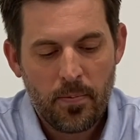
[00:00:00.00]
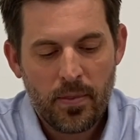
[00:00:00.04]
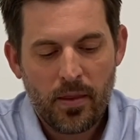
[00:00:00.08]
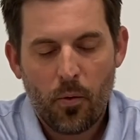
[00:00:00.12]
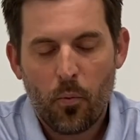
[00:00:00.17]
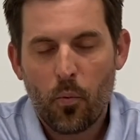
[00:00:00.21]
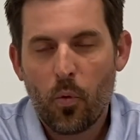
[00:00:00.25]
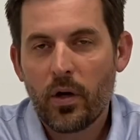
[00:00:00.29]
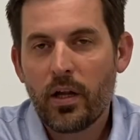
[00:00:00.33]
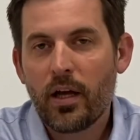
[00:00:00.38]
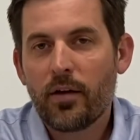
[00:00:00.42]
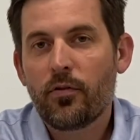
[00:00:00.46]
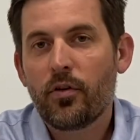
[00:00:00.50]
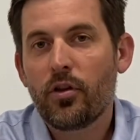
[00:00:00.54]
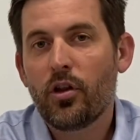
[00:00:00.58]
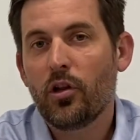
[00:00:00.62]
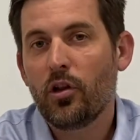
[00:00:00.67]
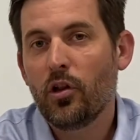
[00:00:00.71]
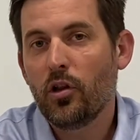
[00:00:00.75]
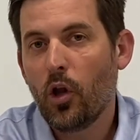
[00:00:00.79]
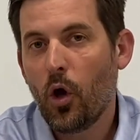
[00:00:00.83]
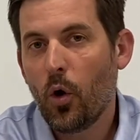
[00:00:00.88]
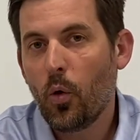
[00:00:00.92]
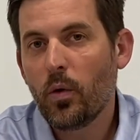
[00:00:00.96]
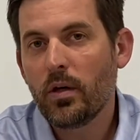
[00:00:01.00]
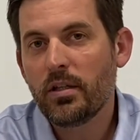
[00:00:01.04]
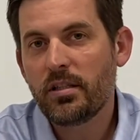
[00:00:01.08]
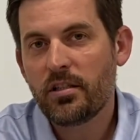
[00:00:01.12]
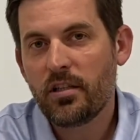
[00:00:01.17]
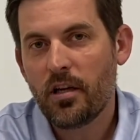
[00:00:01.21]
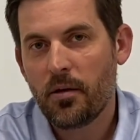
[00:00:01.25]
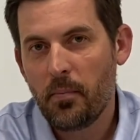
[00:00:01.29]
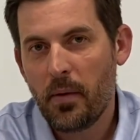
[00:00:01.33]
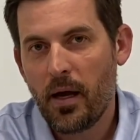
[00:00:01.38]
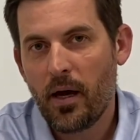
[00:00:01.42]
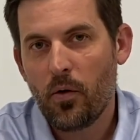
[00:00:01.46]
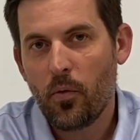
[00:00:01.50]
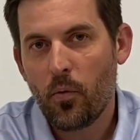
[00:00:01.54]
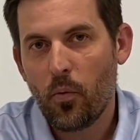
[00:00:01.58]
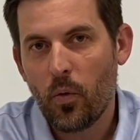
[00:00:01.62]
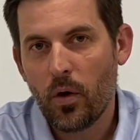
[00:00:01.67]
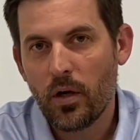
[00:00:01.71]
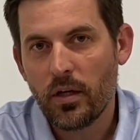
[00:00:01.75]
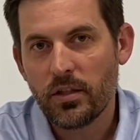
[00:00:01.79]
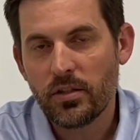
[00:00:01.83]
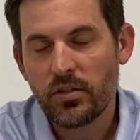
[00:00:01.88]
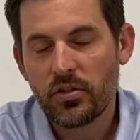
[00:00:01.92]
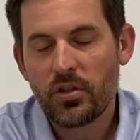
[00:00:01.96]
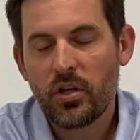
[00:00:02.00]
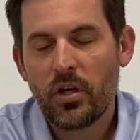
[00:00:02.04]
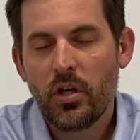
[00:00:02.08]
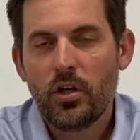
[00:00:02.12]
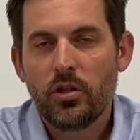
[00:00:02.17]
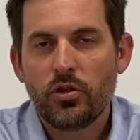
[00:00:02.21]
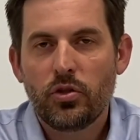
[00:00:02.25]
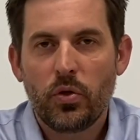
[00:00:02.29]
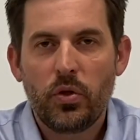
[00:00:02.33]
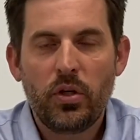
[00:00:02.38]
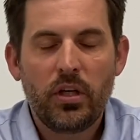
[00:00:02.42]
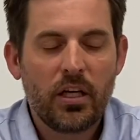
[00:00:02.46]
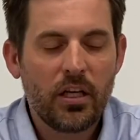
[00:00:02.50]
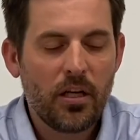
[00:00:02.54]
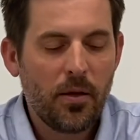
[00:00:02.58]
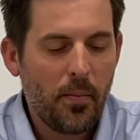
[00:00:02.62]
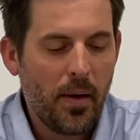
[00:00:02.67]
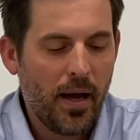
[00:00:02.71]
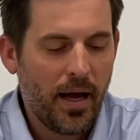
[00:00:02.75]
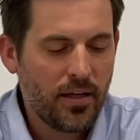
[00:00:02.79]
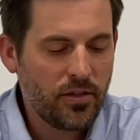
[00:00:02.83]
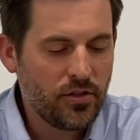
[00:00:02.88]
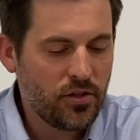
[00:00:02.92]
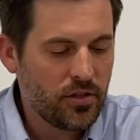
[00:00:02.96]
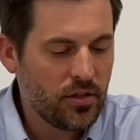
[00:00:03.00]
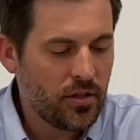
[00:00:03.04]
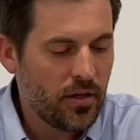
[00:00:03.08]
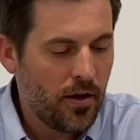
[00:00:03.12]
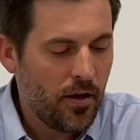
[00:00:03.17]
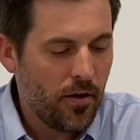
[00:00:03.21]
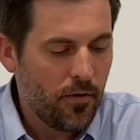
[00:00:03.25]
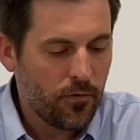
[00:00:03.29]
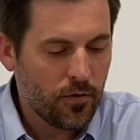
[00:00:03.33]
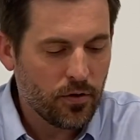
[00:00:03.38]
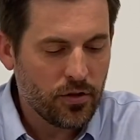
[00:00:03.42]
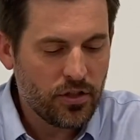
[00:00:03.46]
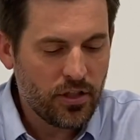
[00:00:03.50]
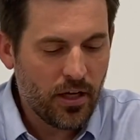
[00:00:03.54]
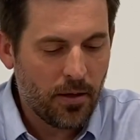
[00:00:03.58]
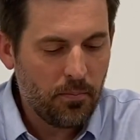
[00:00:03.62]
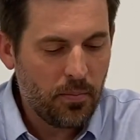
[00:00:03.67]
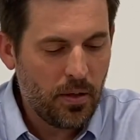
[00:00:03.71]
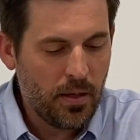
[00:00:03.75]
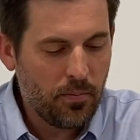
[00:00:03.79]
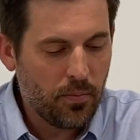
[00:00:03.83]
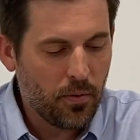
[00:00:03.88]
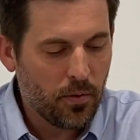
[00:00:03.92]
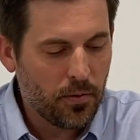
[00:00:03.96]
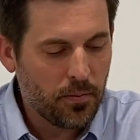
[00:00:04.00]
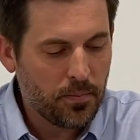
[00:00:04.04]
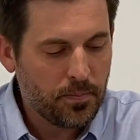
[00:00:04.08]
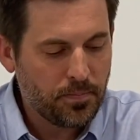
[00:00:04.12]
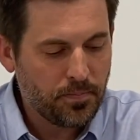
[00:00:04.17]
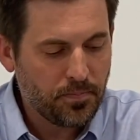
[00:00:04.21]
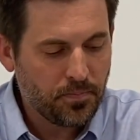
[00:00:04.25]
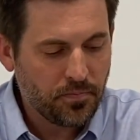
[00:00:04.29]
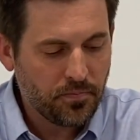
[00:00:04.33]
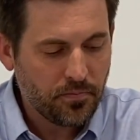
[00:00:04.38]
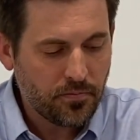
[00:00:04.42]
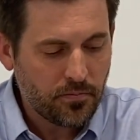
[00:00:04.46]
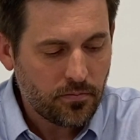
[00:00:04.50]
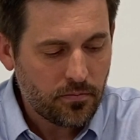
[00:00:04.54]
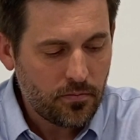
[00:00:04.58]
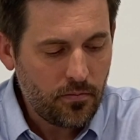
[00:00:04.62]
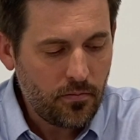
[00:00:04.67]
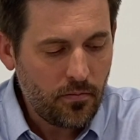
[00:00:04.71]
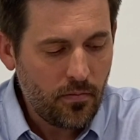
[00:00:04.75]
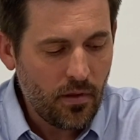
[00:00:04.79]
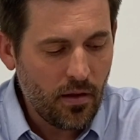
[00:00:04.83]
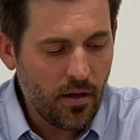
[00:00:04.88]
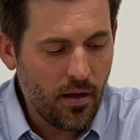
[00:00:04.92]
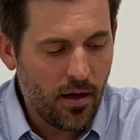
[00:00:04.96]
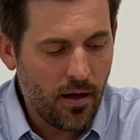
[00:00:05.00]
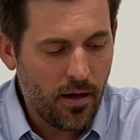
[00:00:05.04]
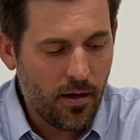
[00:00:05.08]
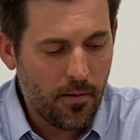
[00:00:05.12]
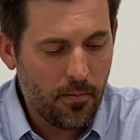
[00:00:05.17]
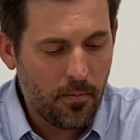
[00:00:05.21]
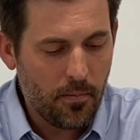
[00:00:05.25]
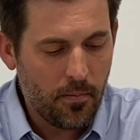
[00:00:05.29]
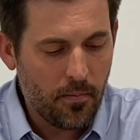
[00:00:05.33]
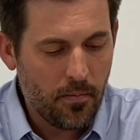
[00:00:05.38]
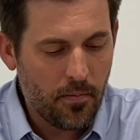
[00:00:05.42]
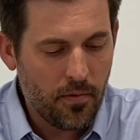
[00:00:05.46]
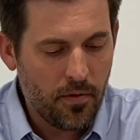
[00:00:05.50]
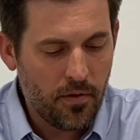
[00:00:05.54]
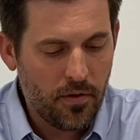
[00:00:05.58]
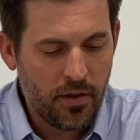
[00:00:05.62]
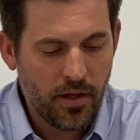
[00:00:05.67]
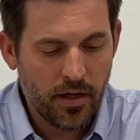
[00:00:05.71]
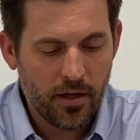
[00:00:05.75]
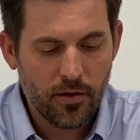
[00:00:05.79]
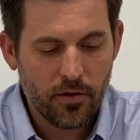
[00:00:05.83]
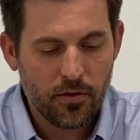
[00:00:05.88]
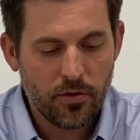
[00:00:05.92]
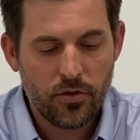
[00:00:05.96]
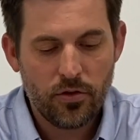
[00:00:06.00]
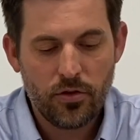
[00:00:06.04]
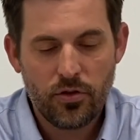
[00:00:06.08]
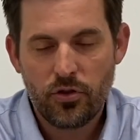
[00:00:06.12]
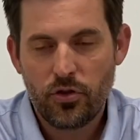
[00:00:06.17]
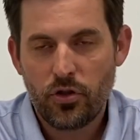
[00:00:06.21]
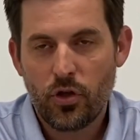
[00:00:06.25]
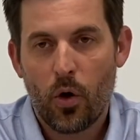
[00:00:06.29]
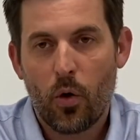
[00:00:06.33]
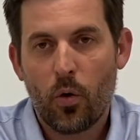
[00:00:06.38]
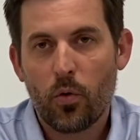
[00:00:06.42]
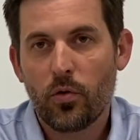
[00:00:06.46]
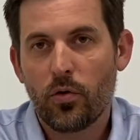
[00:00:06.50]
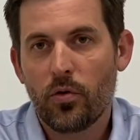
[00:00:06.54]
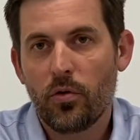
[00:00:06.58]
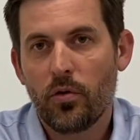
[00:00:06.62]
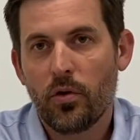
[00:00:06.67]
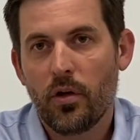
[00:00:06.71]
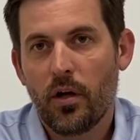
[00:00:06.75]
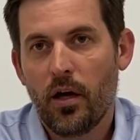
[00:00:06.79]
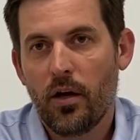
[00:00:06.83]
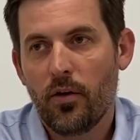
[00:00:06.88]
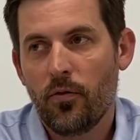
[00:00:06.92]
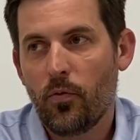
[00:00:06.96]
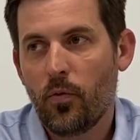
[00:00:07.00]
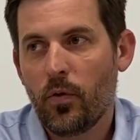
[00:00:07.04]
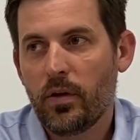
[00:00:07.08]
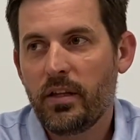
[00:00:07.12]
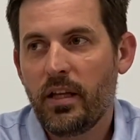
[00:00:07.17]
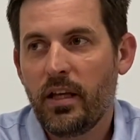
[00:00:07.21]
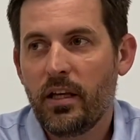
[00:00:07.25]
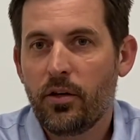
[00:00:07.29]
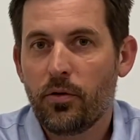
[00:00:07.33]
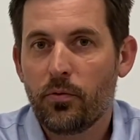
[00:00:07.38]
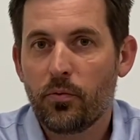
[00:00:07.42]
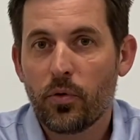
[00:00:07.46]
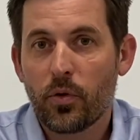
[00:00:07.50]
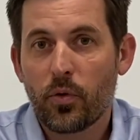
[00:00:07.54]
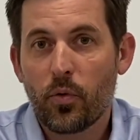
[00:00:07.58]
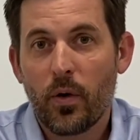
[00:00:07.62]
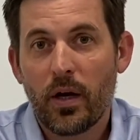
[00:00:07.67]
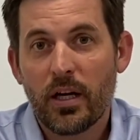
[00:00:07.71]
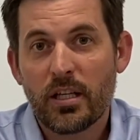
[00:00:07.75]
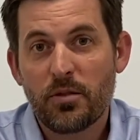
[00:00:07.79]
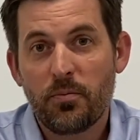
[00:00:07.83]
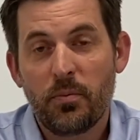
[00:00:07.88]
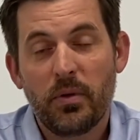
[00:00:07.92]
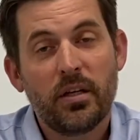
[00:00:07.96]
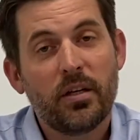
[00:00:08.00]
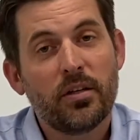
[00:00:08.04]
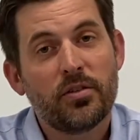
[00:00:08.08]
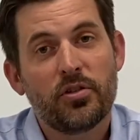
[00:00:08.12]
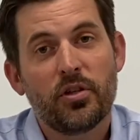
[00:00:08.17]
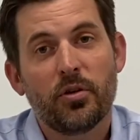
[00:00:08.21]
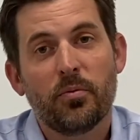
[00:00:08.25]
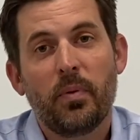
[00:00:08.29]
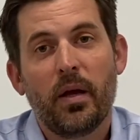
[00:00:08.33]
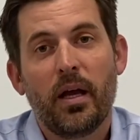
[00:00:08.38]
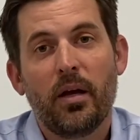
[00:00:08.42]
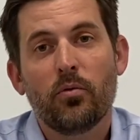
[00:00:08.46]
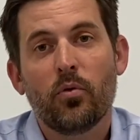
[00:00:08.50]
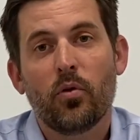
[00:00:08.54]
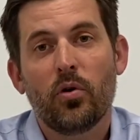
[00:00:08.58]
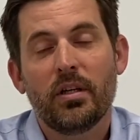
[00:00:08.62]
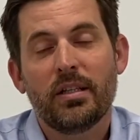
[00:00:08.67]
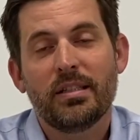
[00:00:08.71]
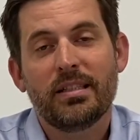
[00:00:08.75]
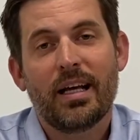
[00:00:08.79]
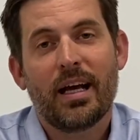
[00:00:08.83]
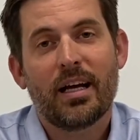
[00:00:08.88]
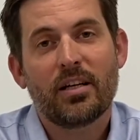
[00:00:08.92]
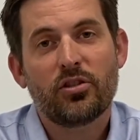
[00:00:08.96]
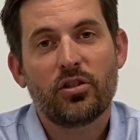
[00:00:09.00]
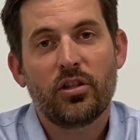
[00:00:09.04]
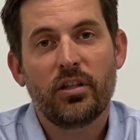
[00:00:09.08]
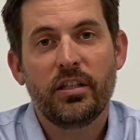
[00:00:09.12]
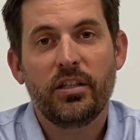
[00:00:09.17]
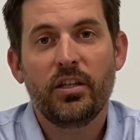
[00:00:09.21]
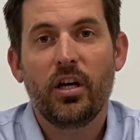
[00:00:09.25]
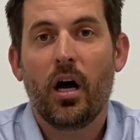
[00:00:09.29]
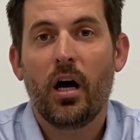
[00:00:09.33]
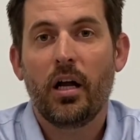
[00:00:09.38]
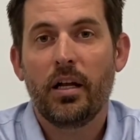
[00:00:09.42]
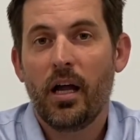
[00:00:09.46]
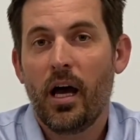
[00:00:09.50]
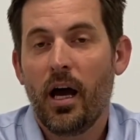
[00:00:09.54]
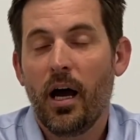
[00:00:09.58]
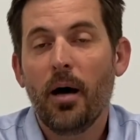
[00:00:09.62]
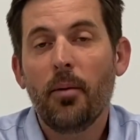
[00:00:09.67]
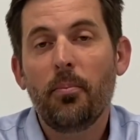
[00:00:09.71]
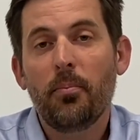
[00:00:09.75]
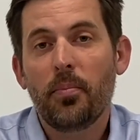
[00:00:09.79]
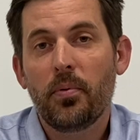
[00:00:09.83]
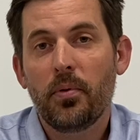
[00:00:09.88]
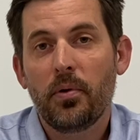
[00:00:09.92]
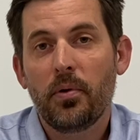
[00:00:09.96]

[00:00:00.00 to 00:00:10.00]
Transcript: whatever the lowest amount was. So you can imagine for some people, their total of what they could request because their payroll has actually gone up